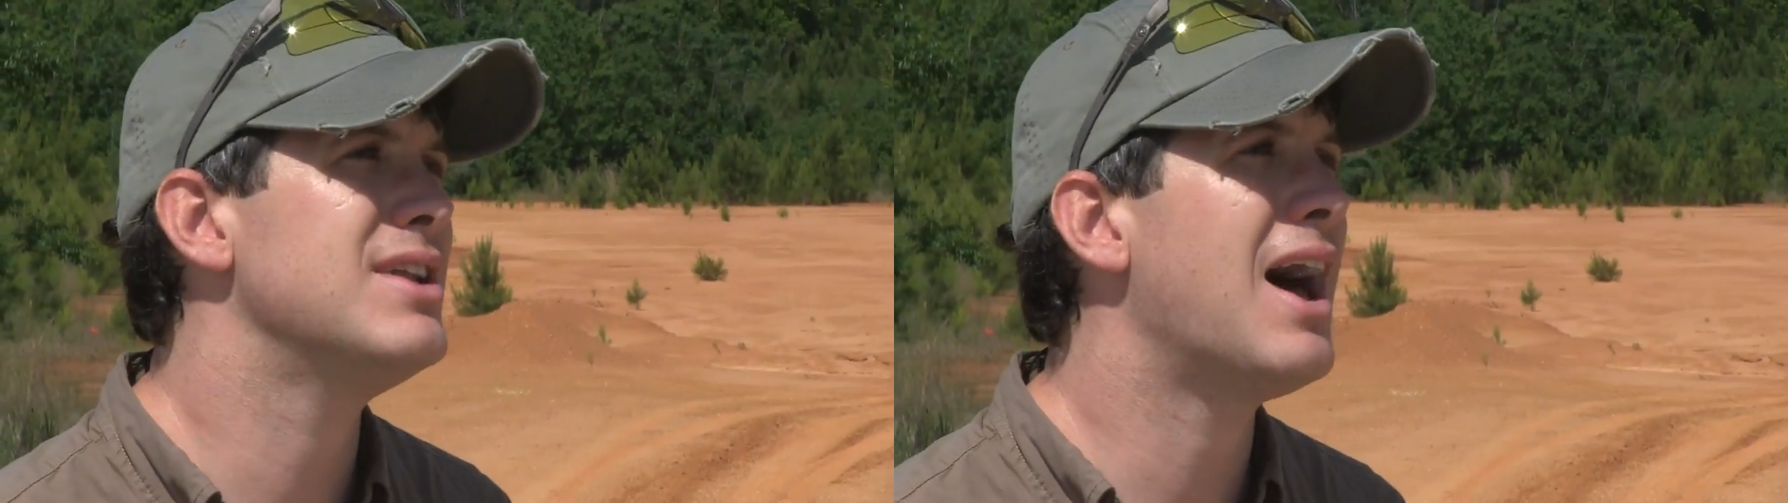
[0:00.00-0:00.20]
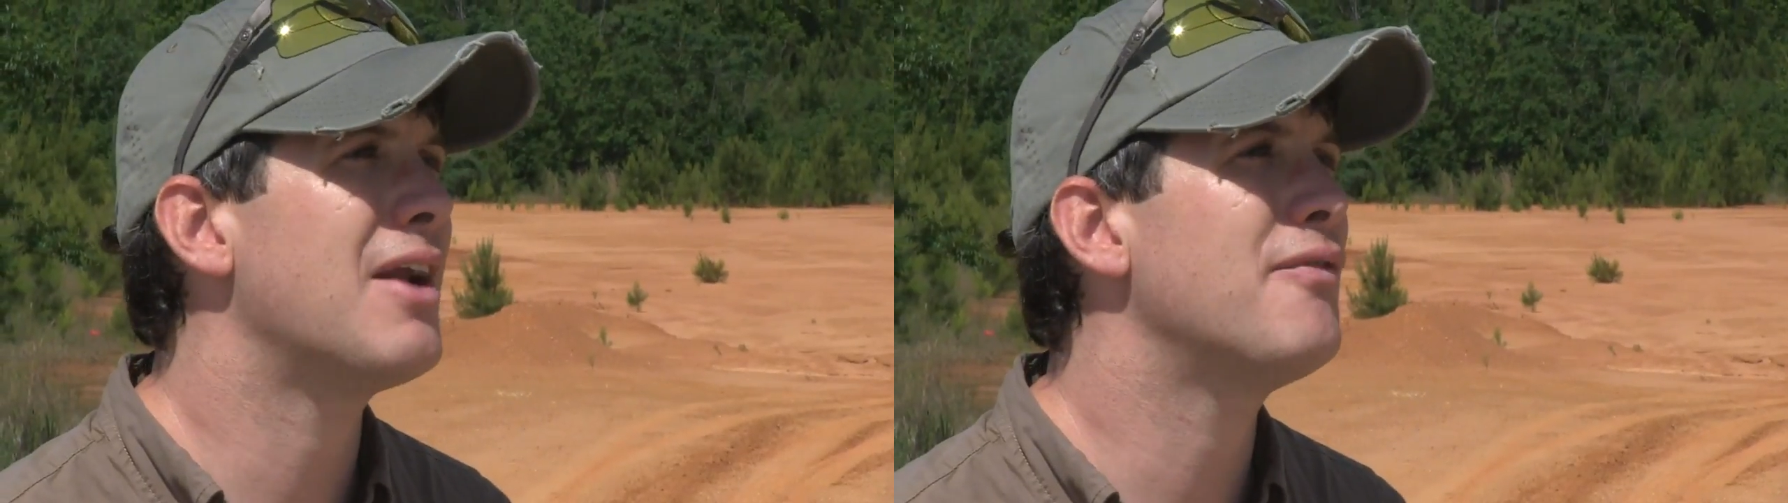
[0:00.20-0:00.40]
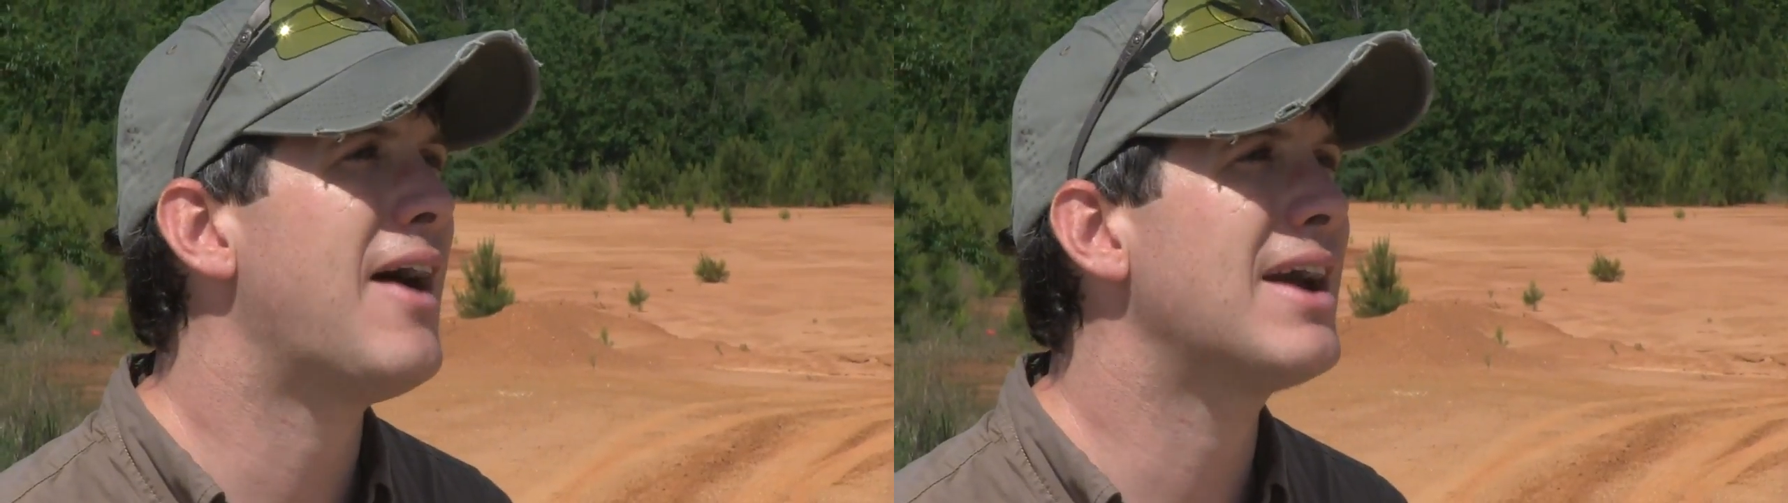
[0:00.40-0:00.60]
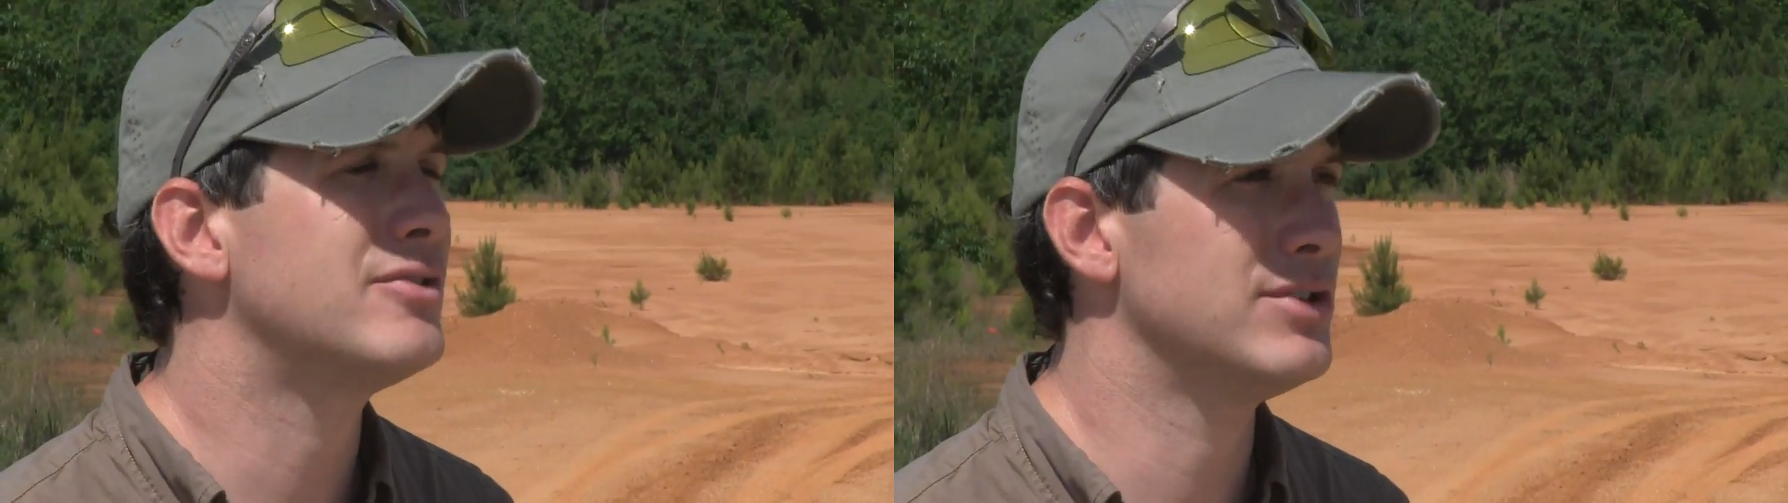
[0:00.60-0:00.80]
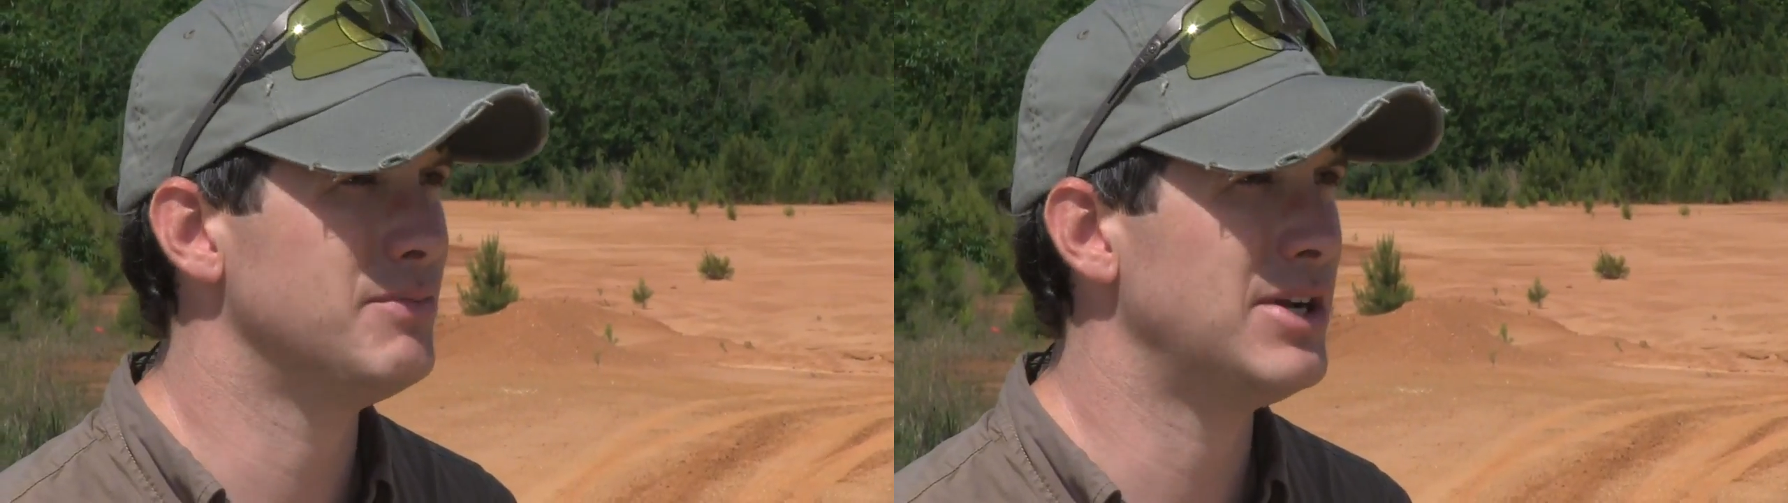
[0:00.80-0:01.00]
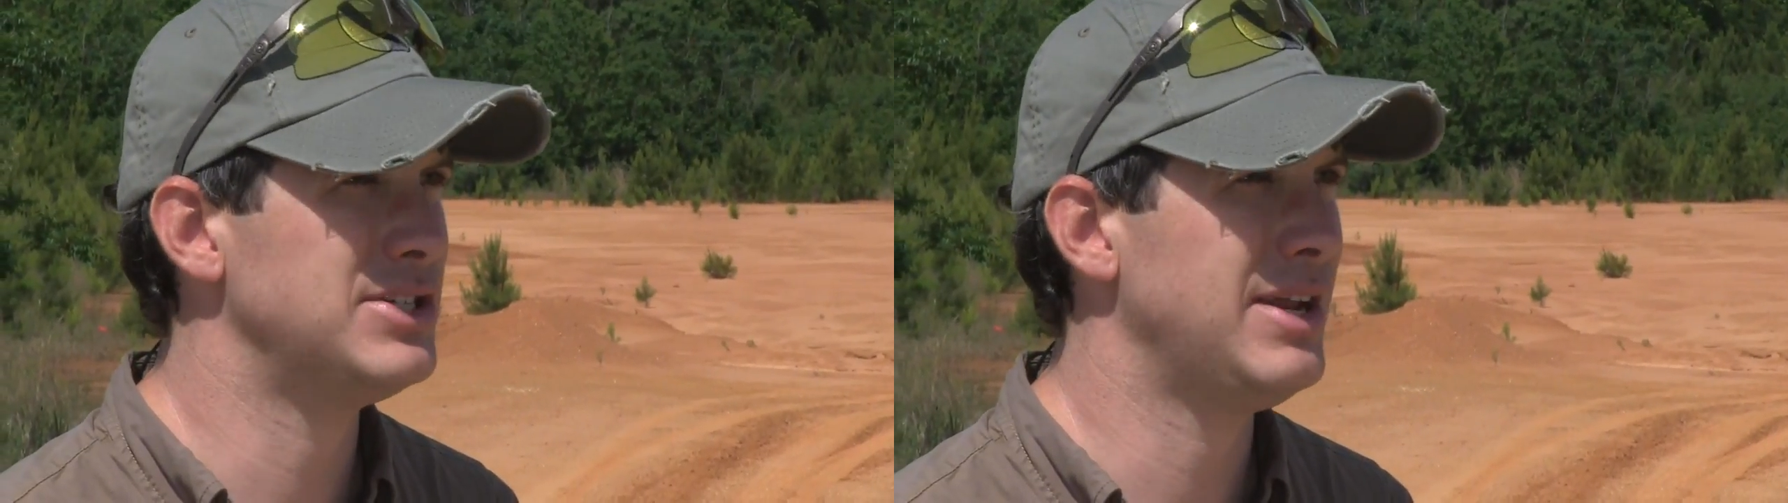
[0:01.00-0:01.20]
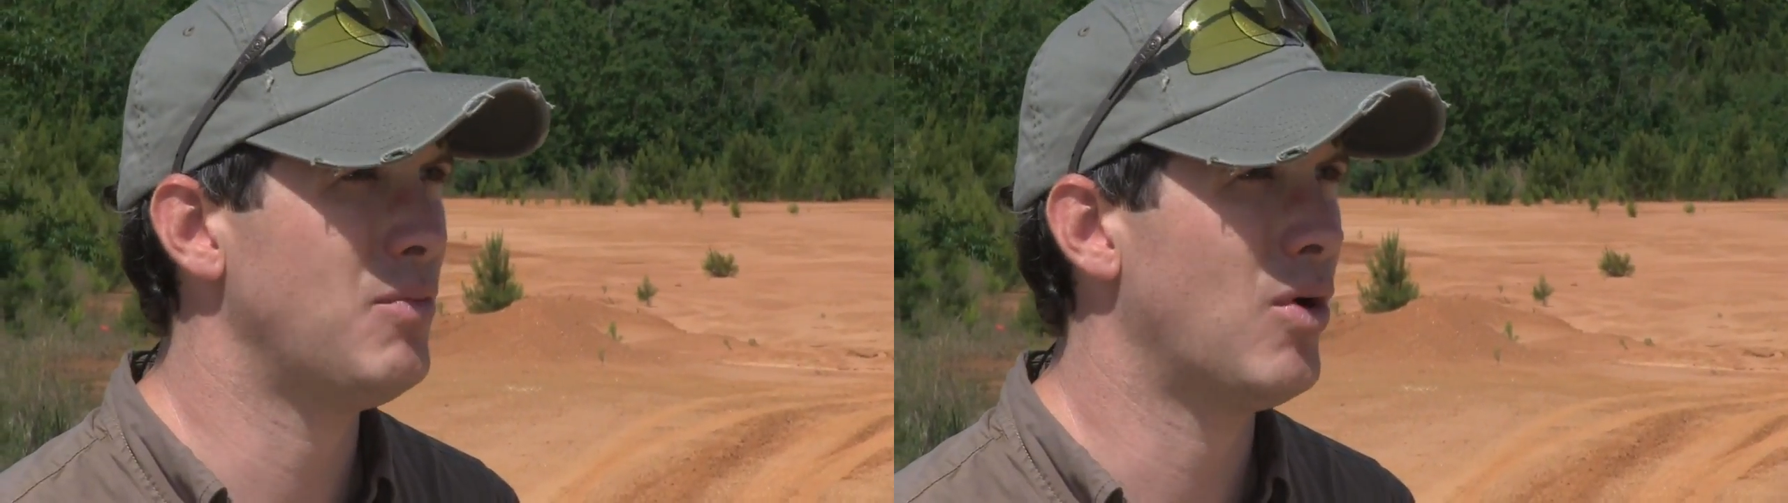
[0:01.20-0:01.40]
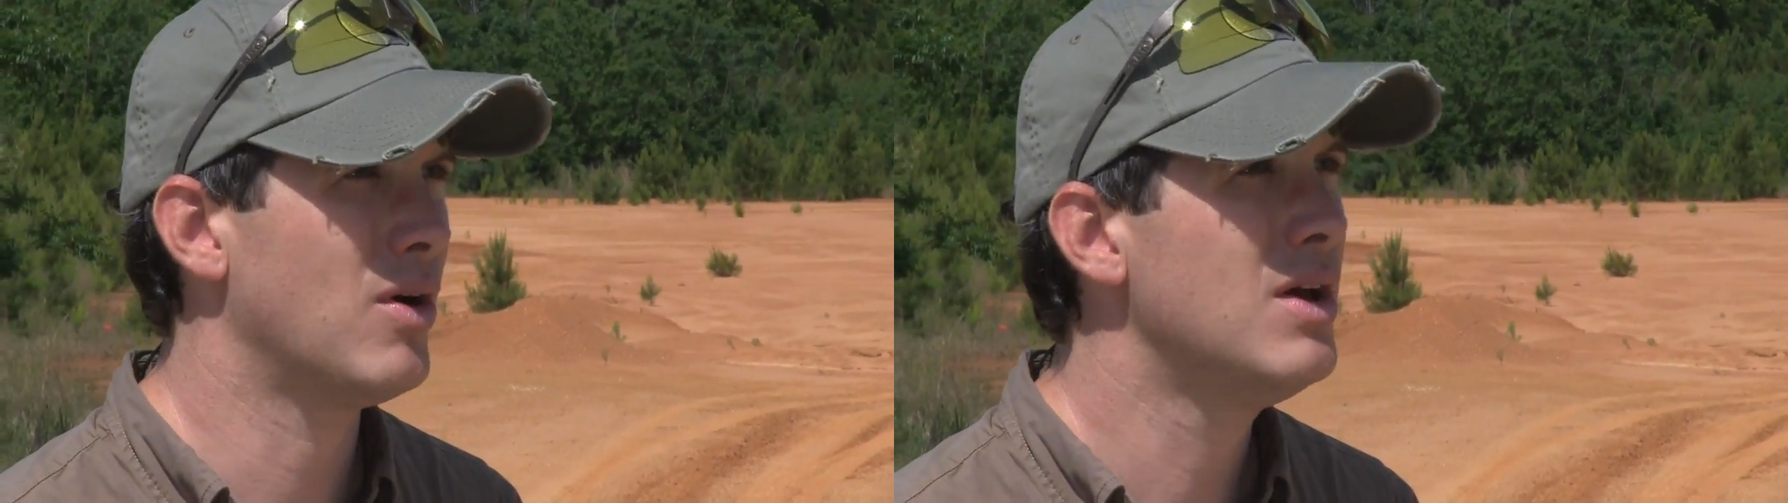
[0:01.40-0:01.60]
not a factor as much anymore.